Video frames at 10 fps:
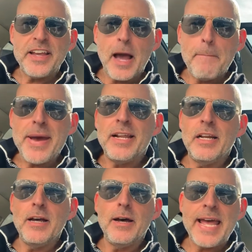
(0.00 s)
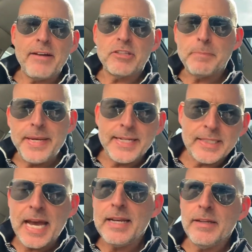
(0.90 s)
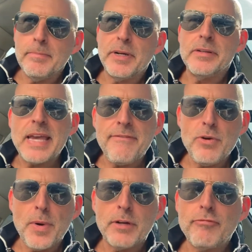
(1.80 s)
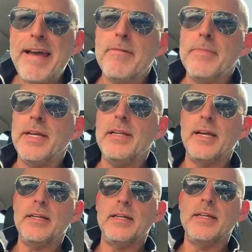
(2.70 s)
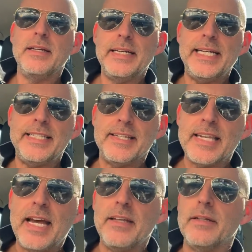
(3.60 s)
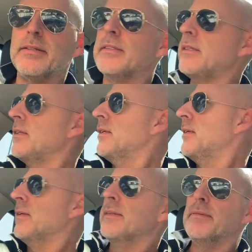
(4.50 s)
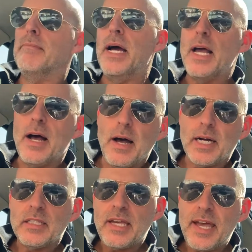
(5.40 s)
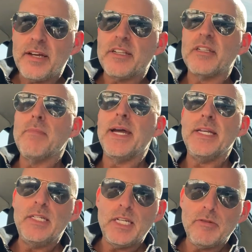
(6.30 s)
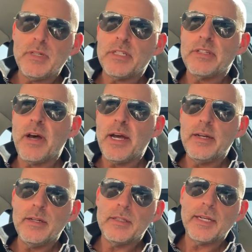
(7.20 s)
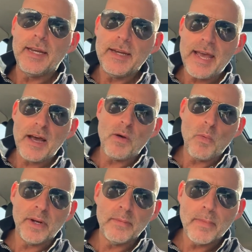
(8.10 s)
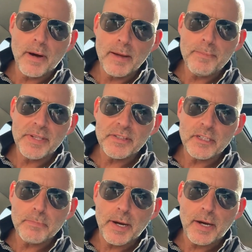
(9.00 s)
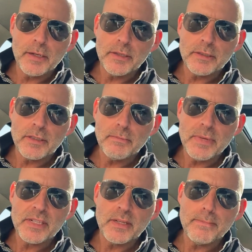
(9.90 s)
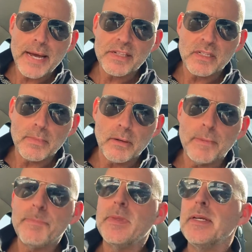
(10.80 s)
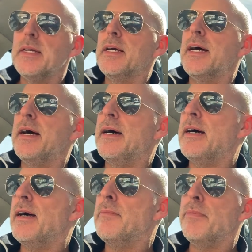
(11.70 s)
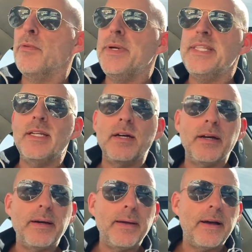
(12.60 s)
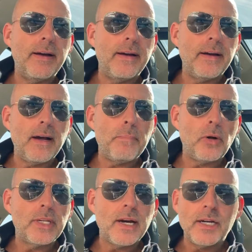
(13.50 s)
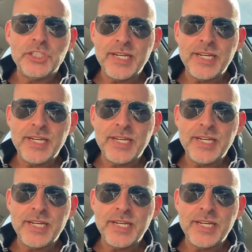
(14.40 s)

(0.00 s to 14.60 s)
I better learn how to speak Italian, because everyone around me lately is Italian. My architects, my interior designers, and now one of my business partners, Mr. Massimo. We did a podcast